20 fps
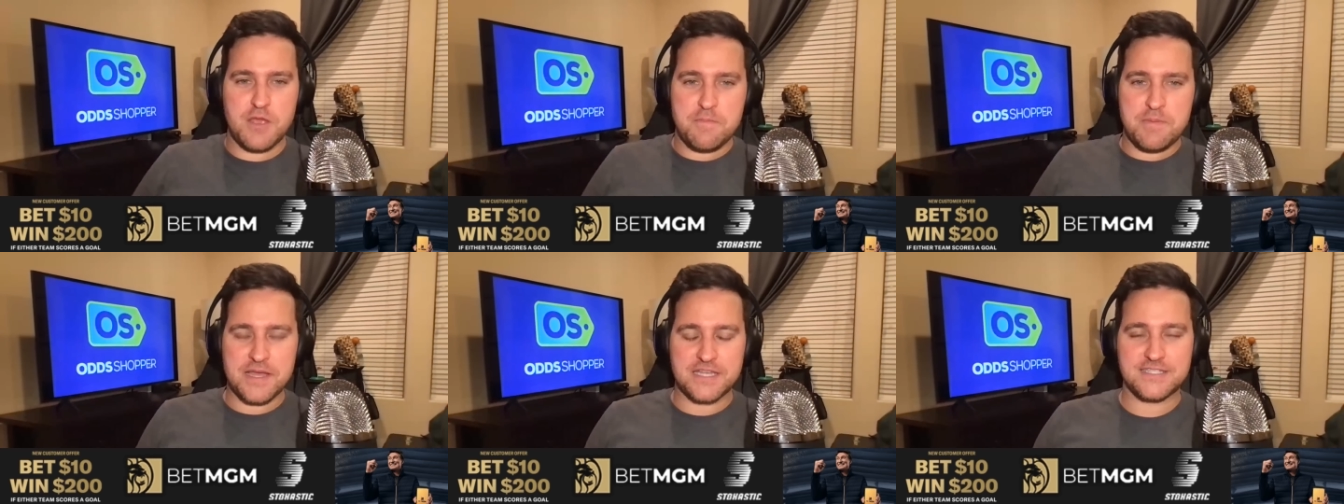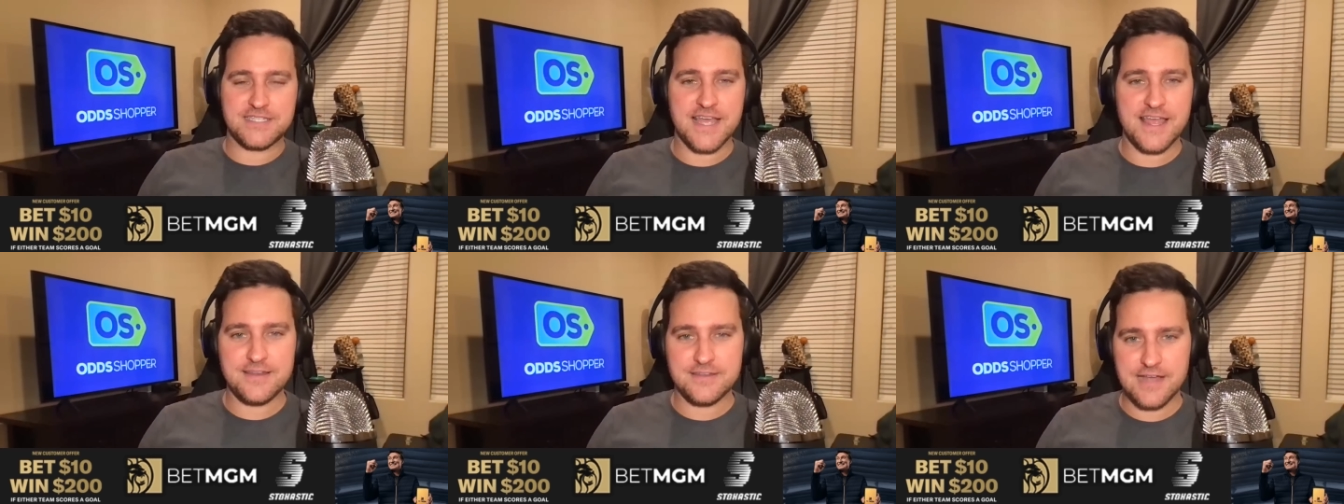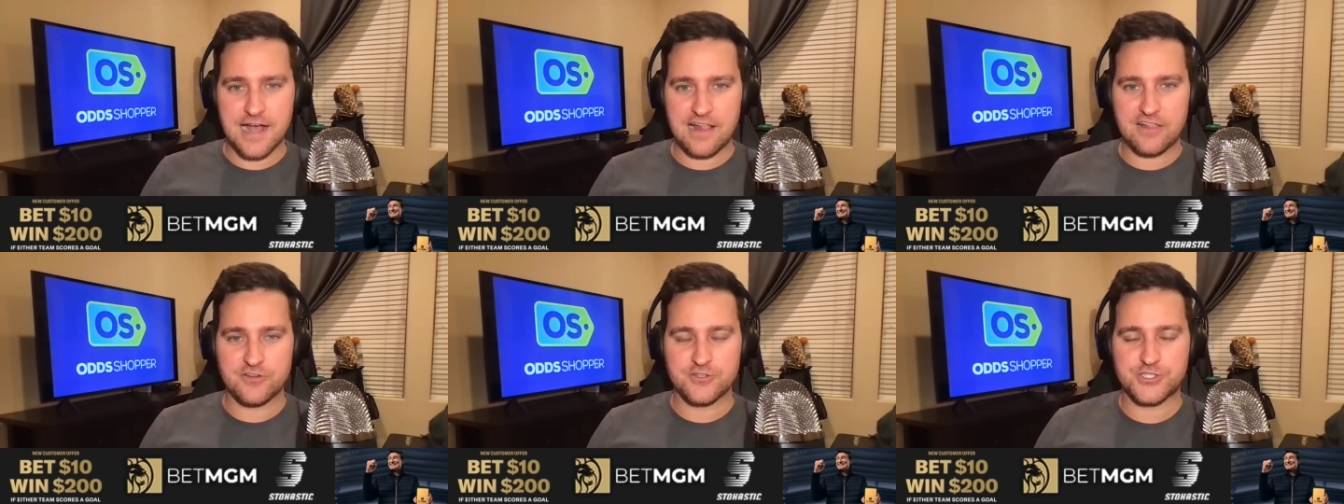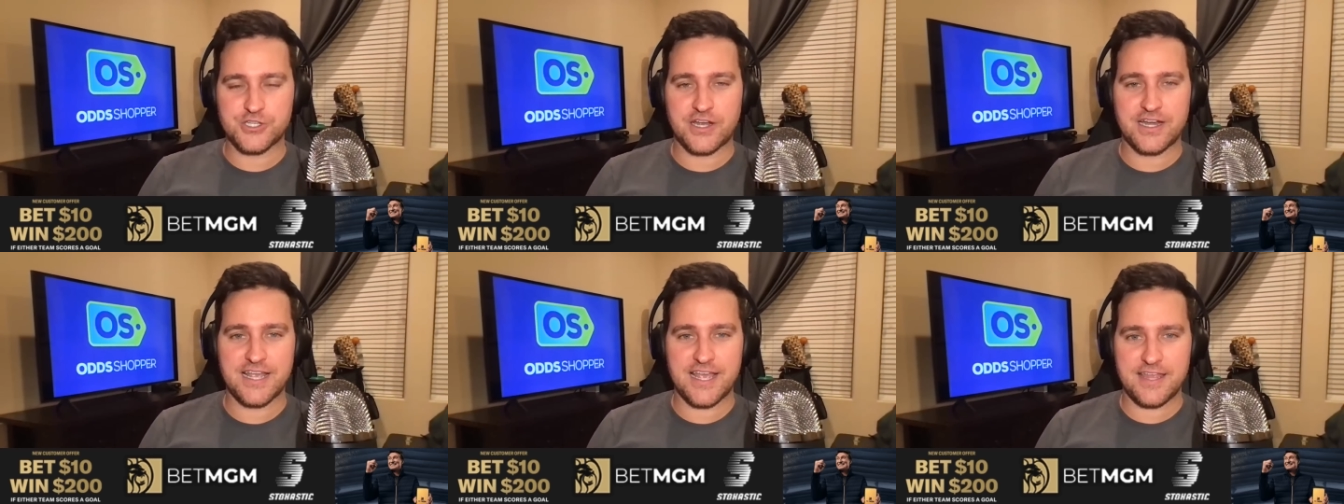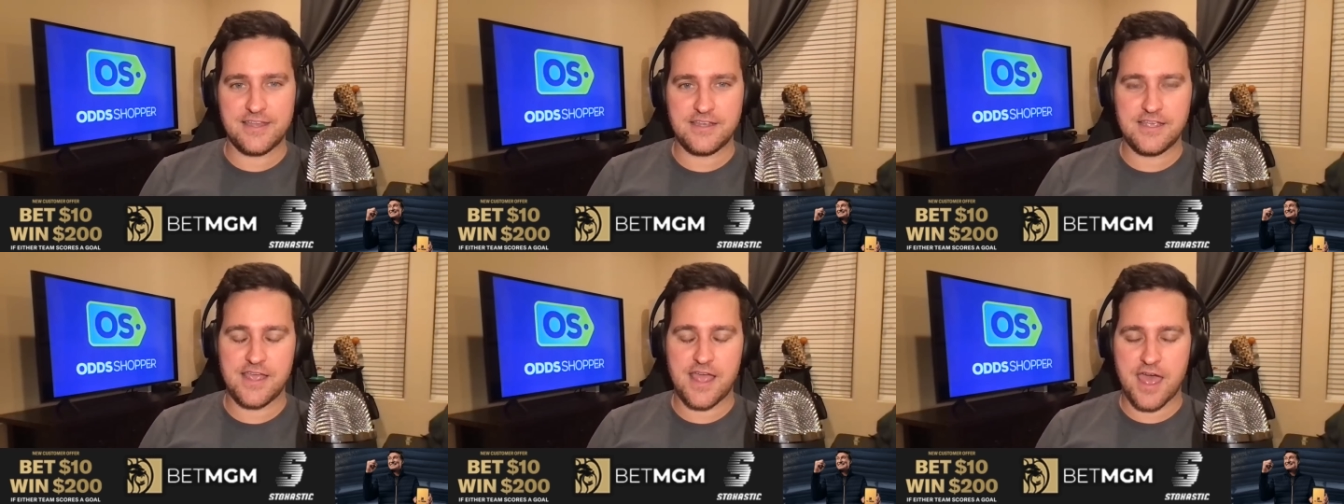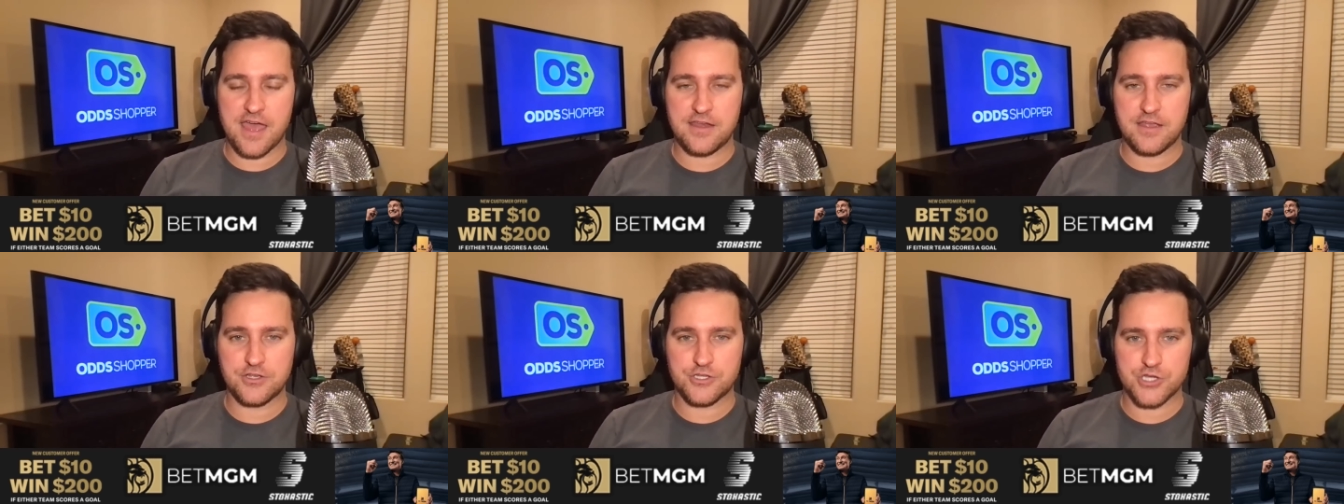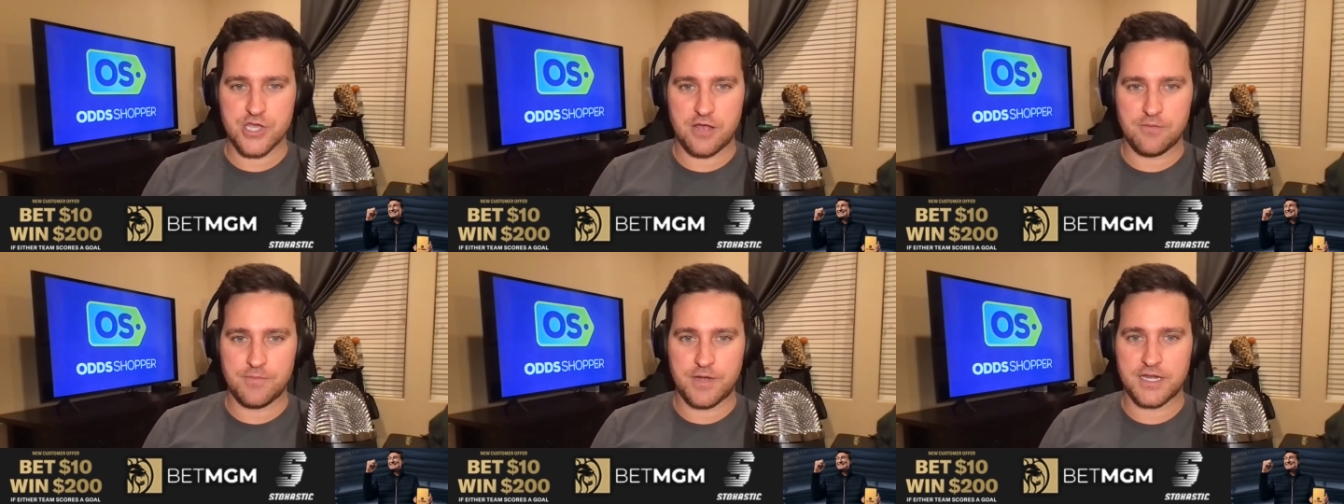you bet $10 on any
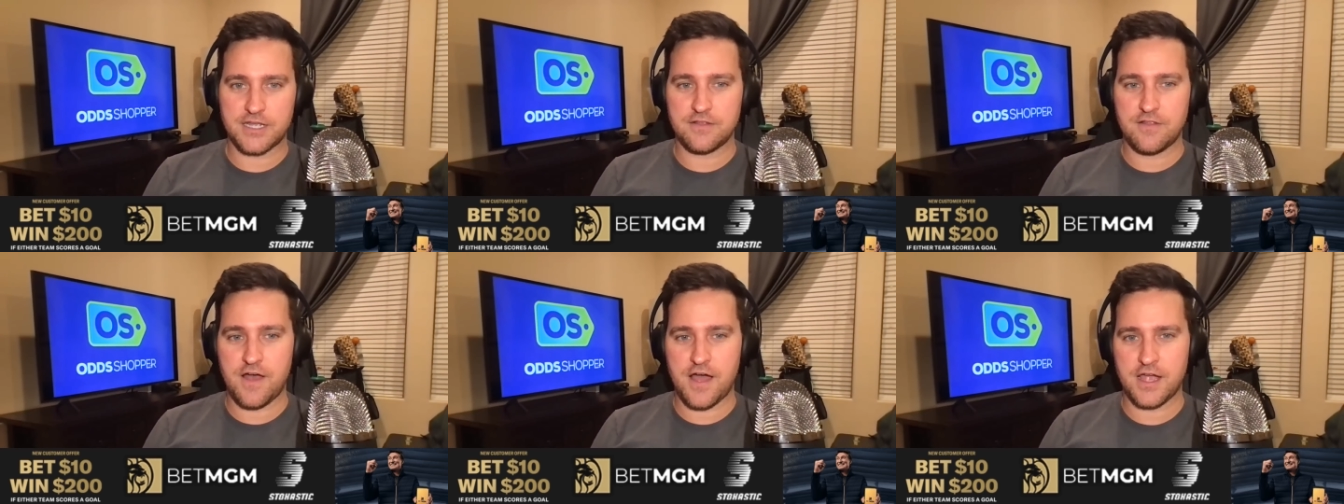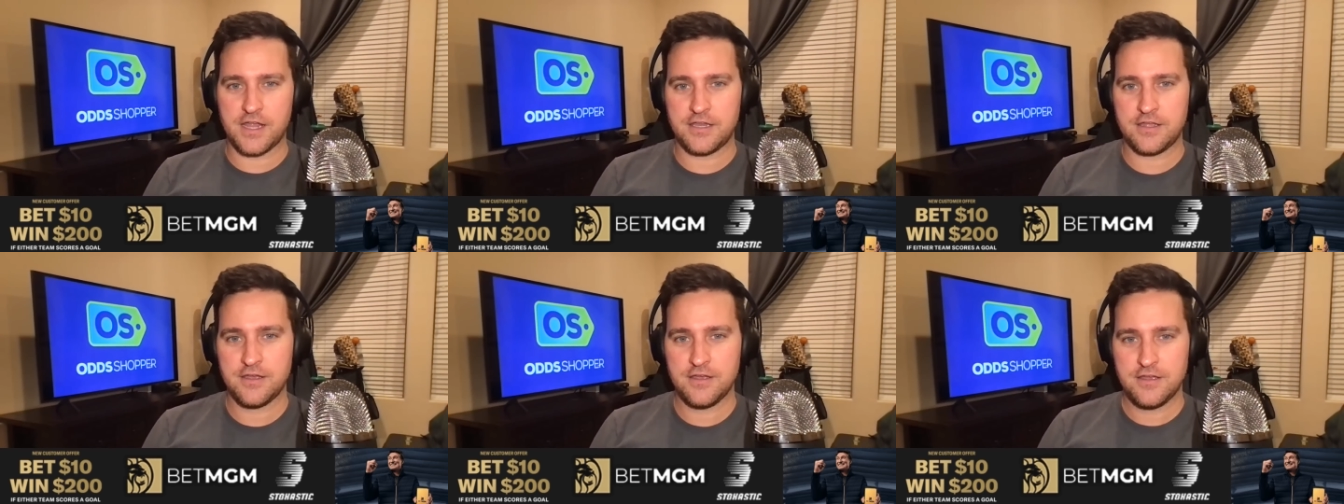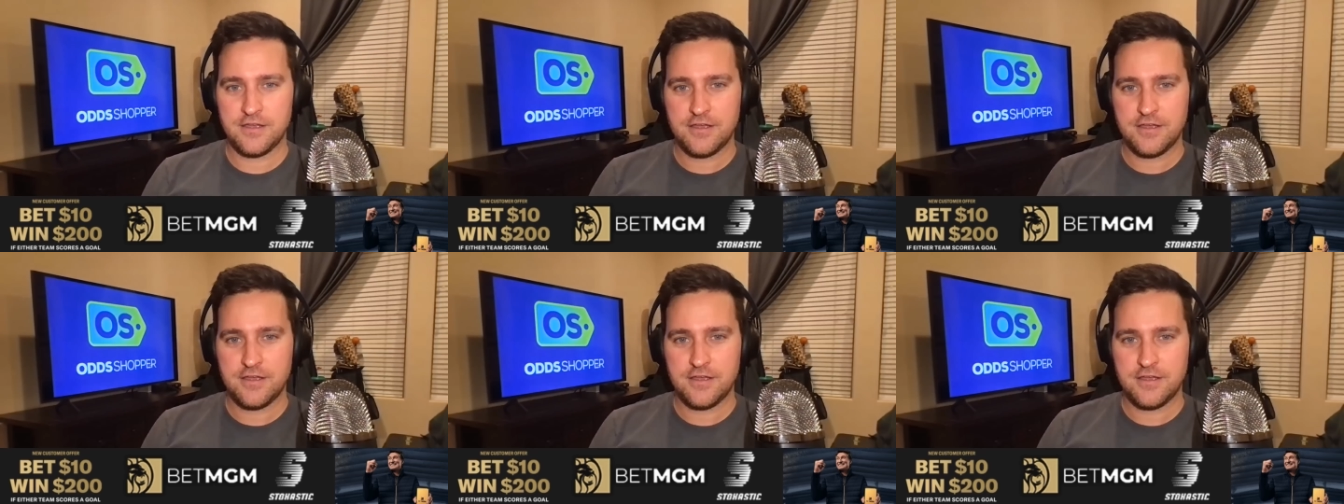NHL money line,